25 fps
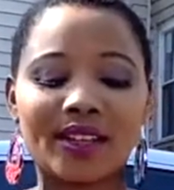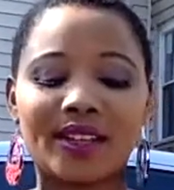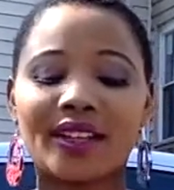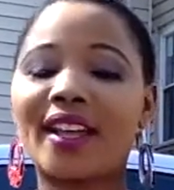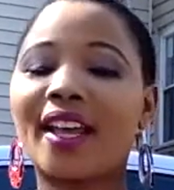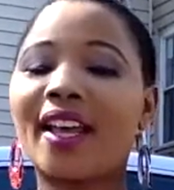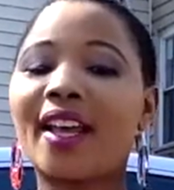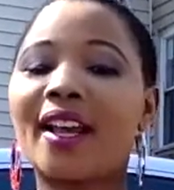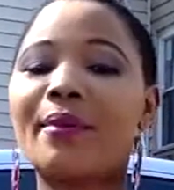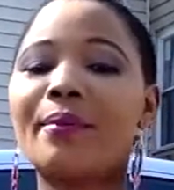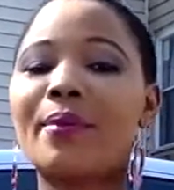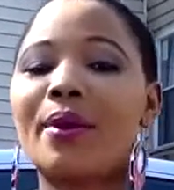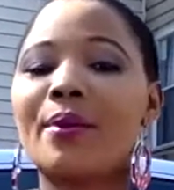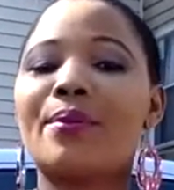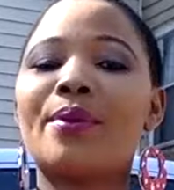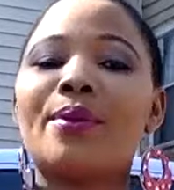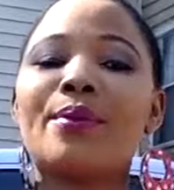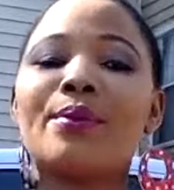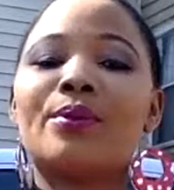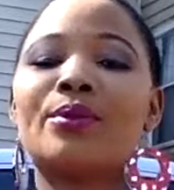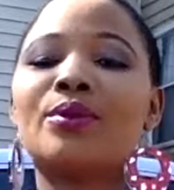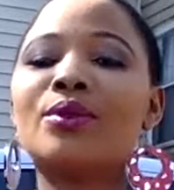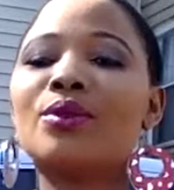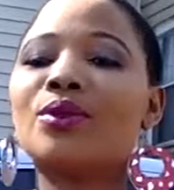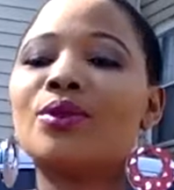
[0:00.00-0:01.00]
We care about
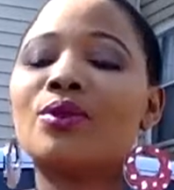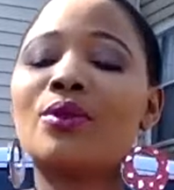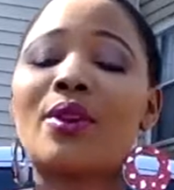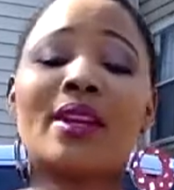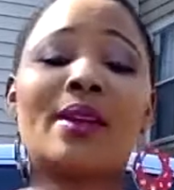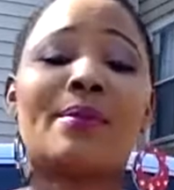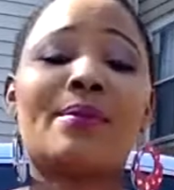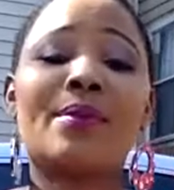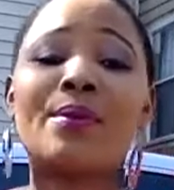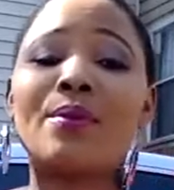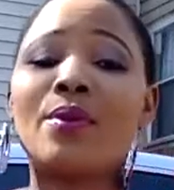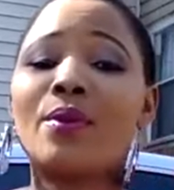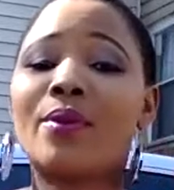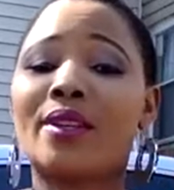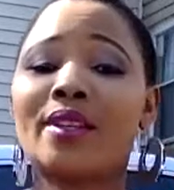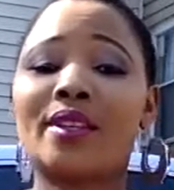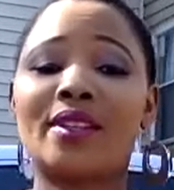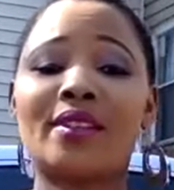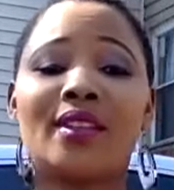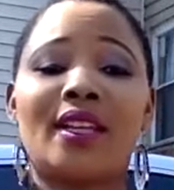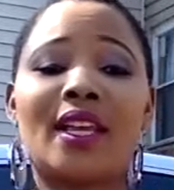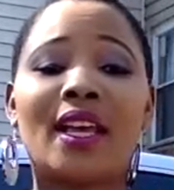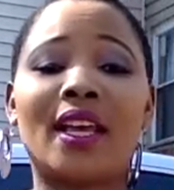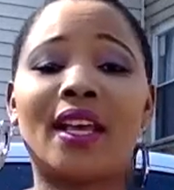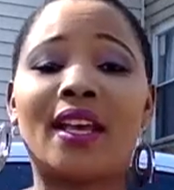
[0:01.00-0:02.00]
people, other people when
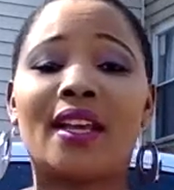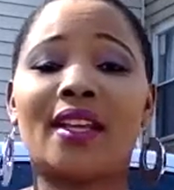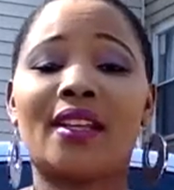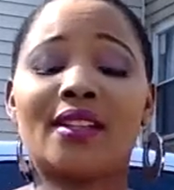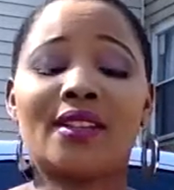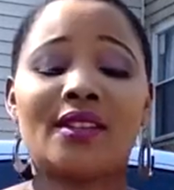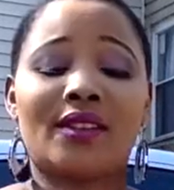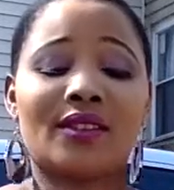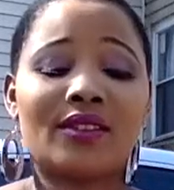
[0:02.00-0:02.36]
you can.